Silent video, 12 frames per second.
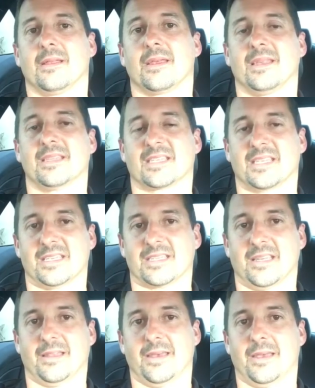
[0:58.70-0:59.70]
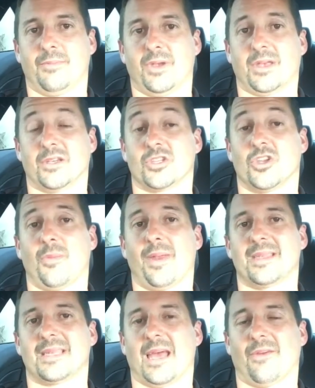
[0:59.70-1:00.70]
consistently because
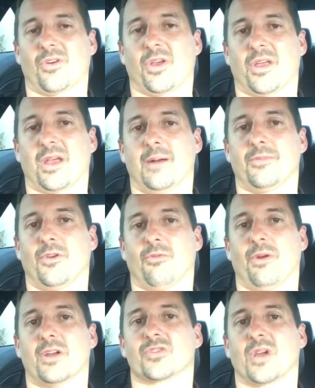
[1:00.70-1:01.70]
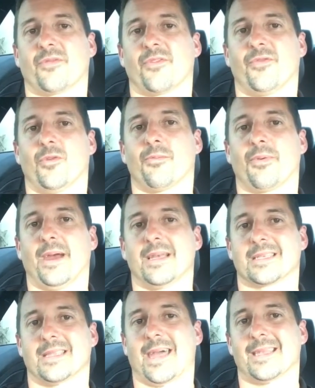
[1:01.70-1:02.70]
nobody's ever going to come to your restaurant for full
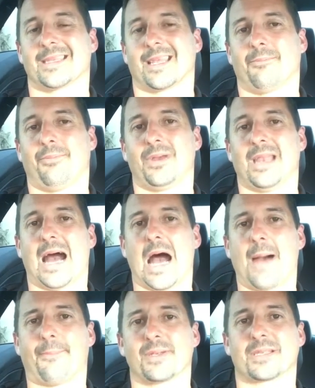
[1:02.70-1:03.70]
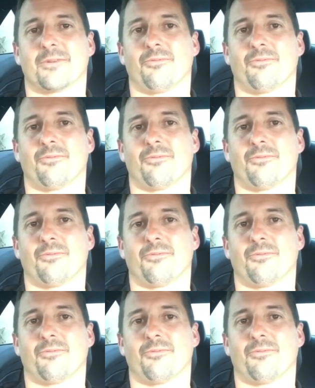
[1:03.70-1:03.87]
price, and that is the complete opposite